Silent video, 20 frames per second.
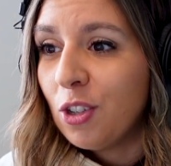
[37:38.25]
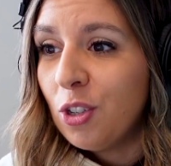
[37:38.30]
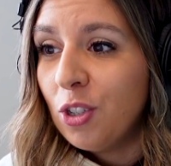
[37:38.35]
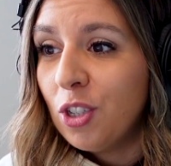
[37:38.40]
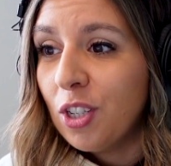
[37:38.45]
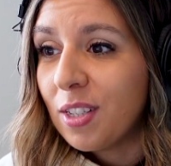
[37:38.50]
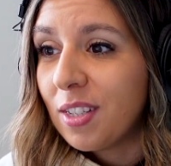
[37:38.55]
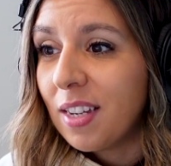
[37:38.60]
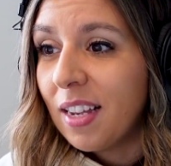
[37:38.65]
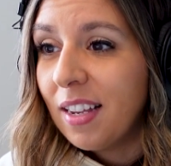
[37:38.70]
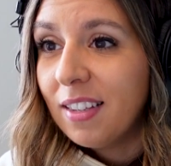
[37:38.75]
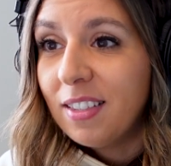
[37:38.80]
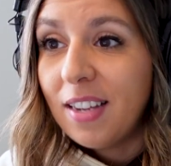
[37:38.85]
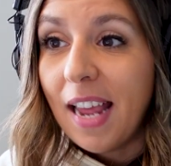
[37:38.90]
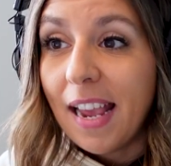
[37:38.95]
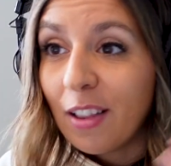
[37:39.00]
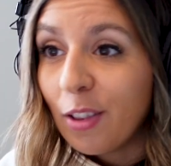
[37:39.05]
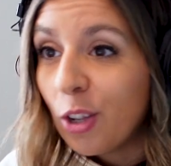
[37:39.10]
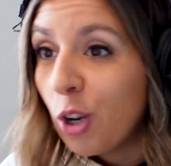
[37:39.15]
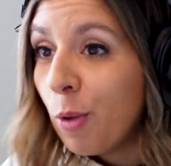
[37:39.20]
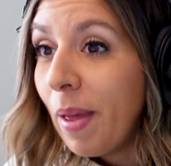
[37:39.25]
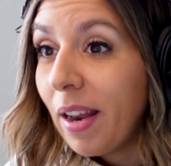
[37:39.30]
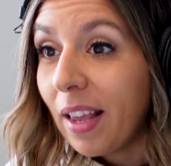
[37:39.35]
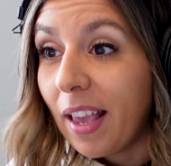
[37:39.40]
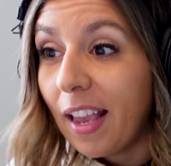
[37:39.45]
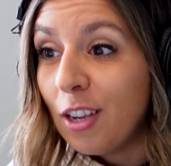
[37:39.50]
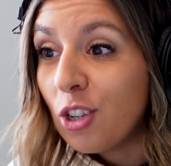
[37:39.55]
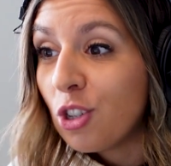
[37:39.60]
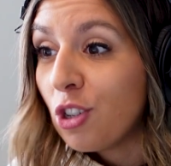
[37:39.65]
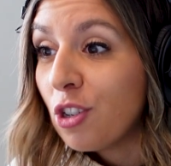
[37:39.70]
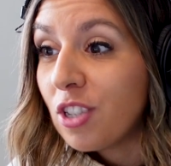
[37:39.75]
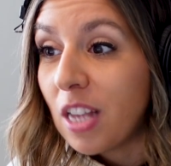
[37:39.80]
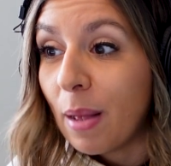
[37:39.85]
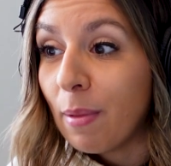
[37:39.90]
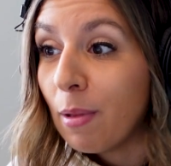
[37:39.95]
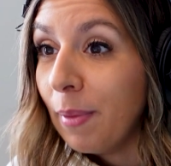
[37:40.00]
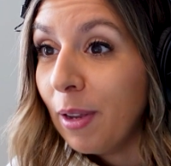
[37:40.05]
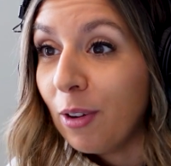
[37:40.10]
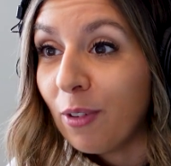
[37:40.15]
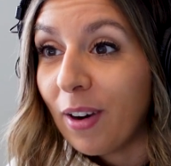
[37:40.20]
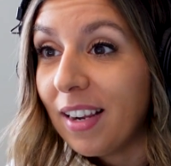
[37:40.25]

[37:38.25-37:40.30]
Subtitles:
to just take a little medication or supplement,